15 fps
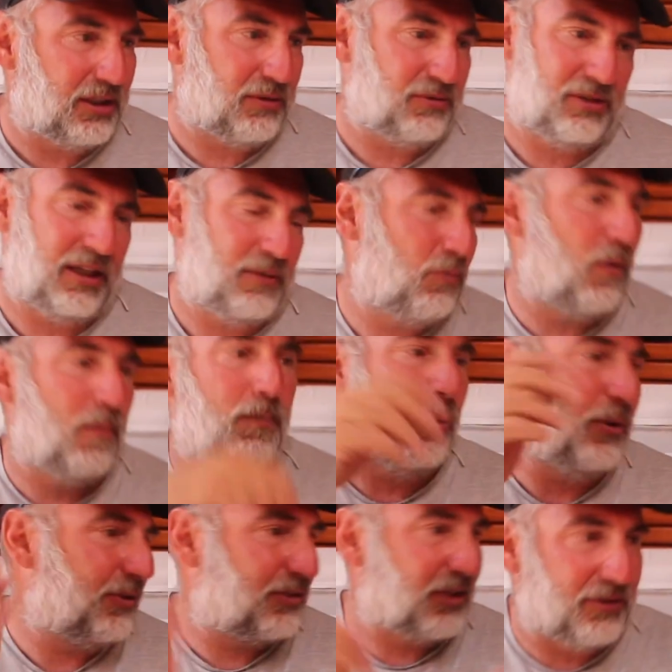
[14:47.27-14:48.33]
Say 1
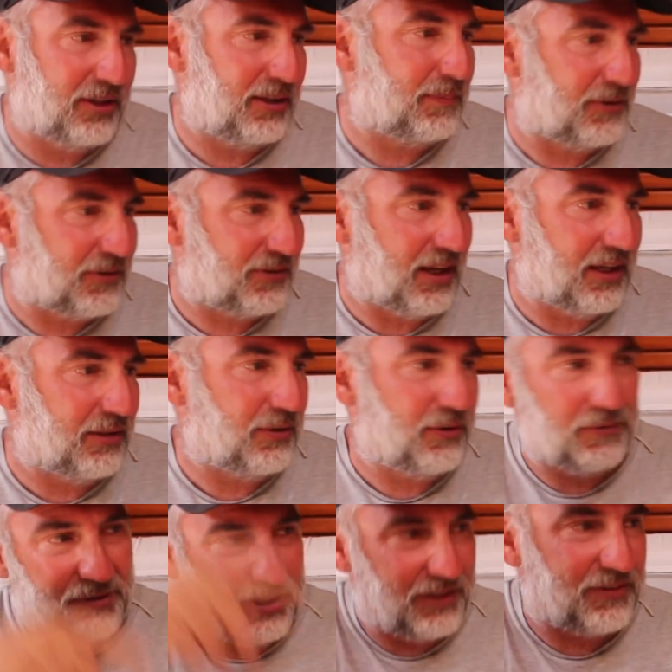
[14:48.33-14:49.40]
point something %
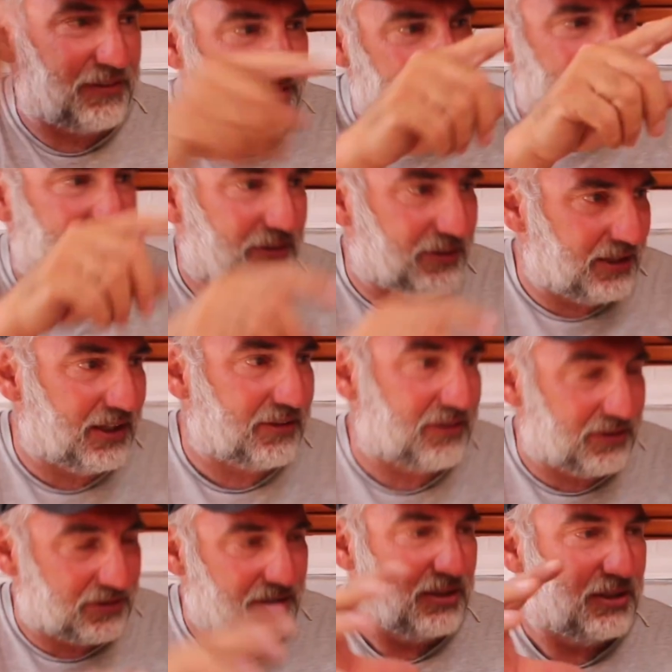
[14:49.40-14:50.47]
of this and this and
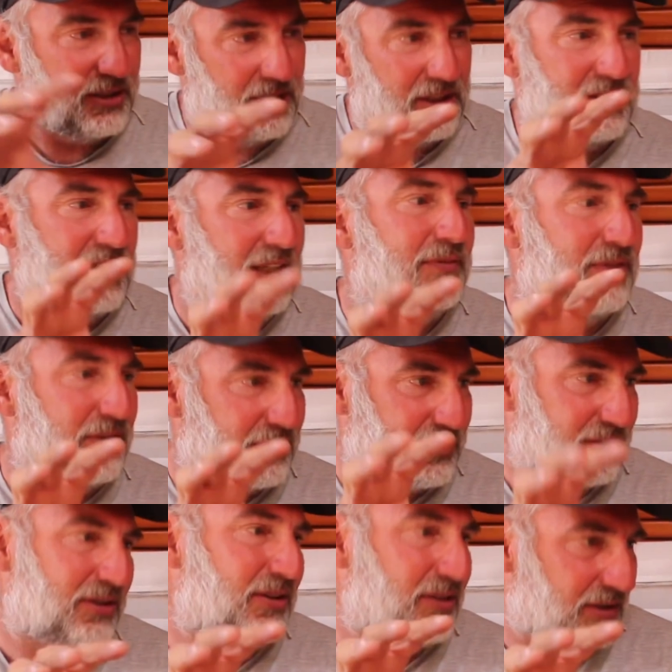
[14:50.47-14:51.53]
this gives
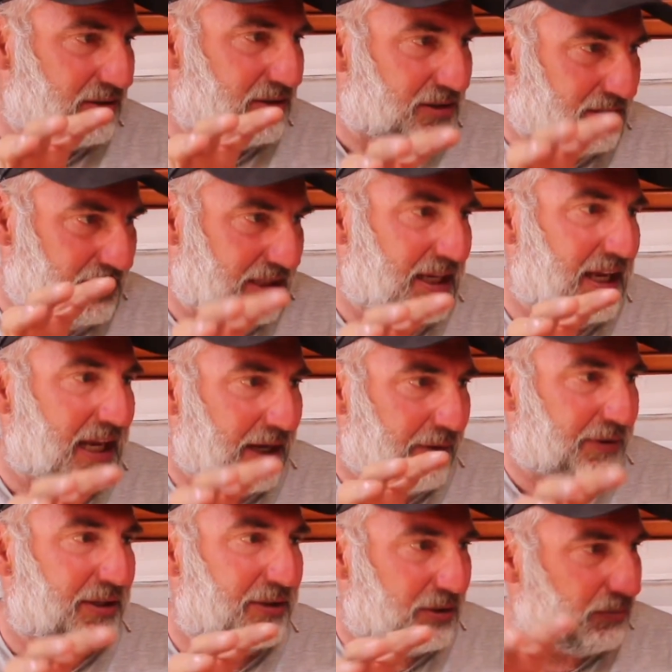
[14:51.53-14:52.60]
us the
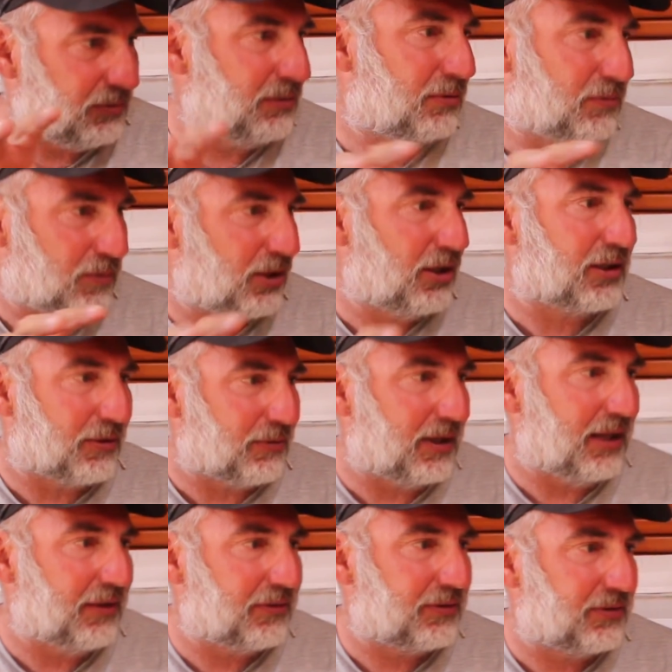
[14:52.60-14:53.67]
area that we would work
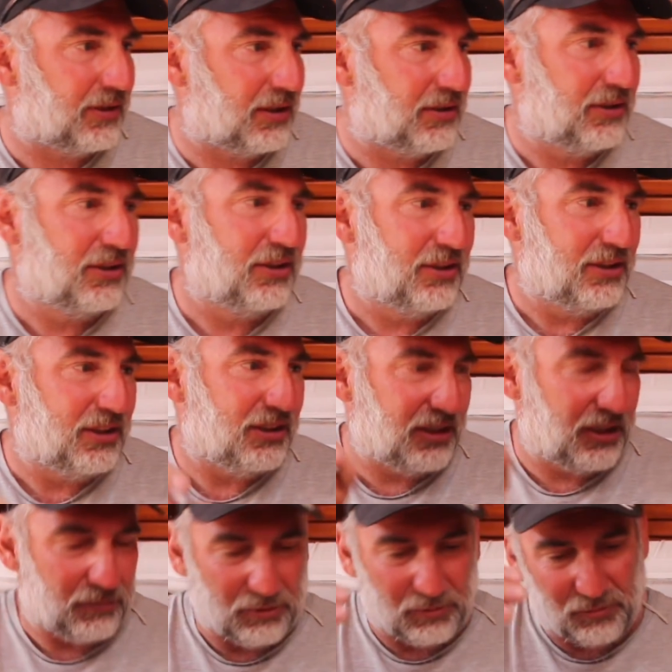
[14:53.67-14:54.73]
around.
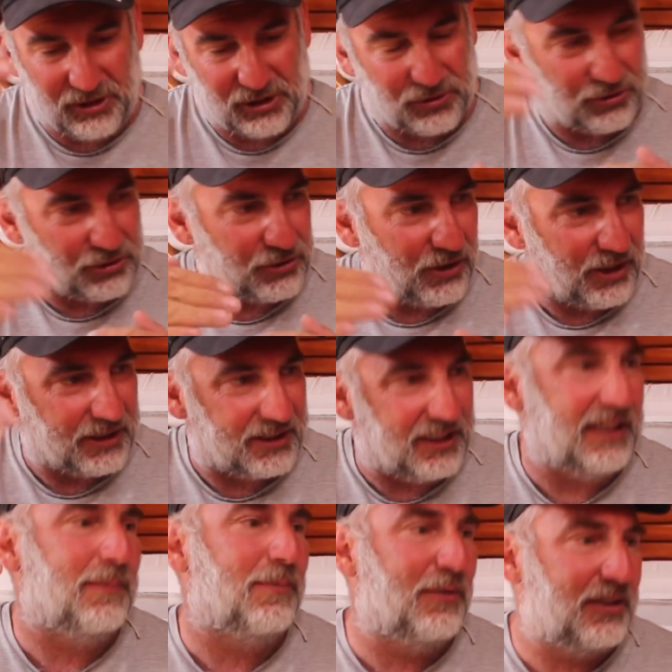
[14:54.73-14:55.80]
When we sort of try and
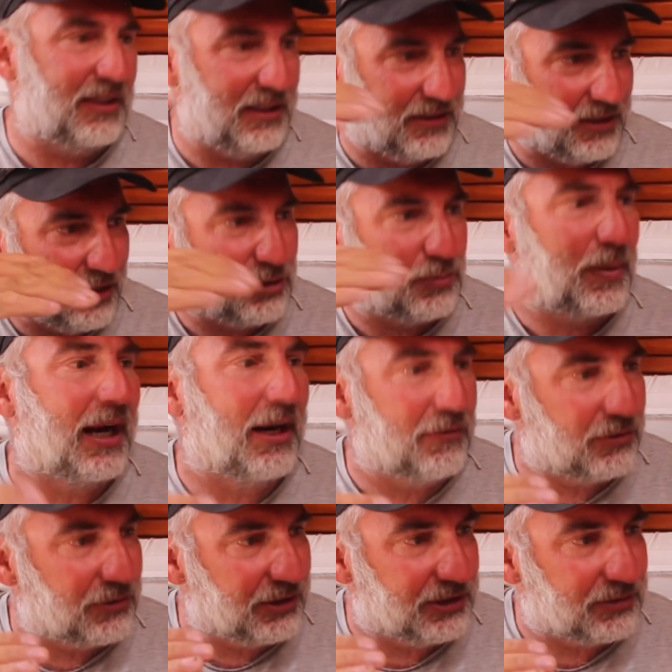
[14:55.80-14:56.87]
keep within those
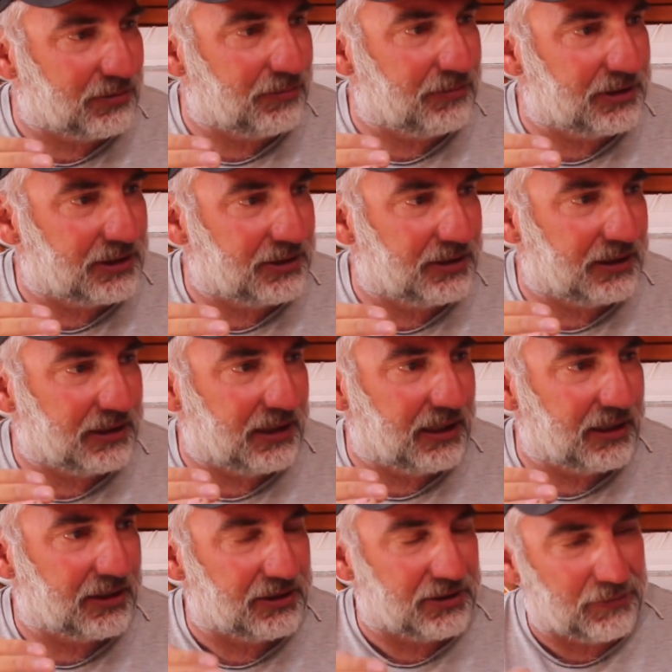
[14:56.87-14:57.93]
boundaries when we're doing
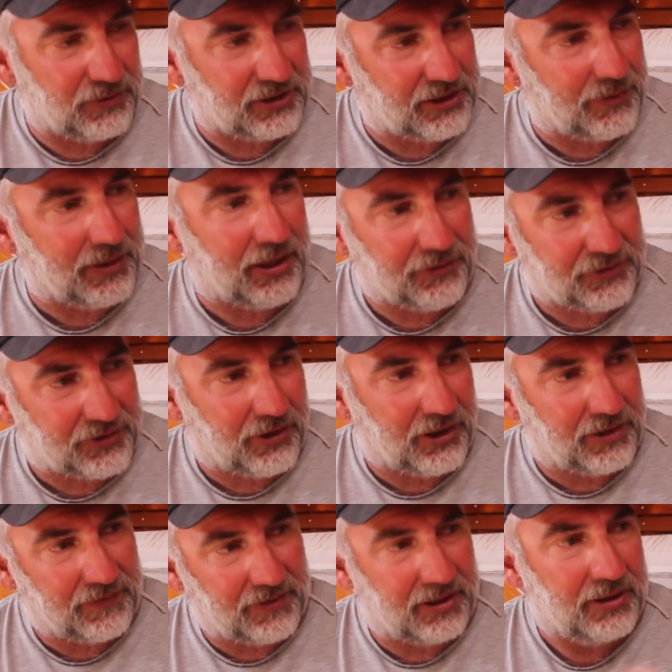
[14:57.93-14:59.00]
it, because if we go
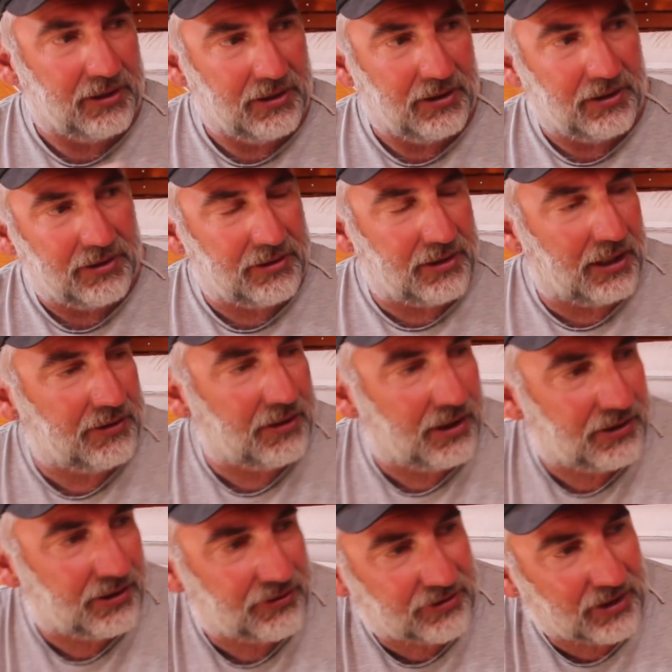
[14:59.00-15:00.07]
outside of it, then
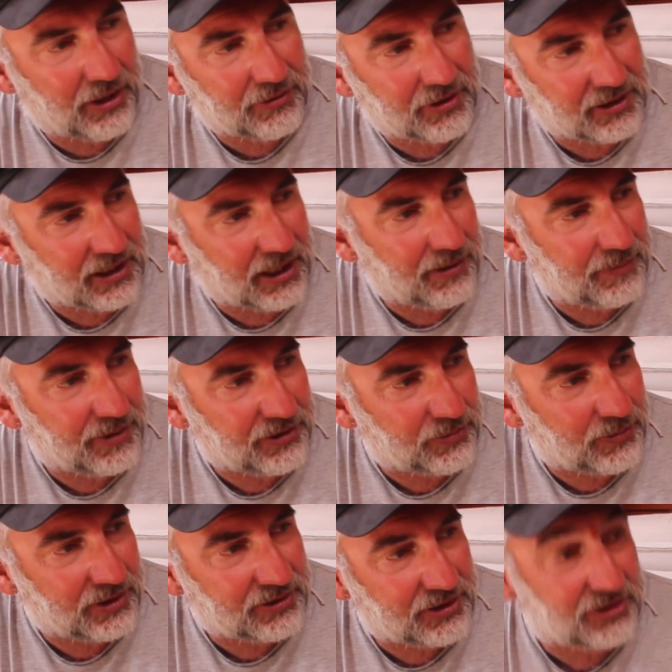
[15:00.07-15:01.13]
the sail can get a bit twitchy.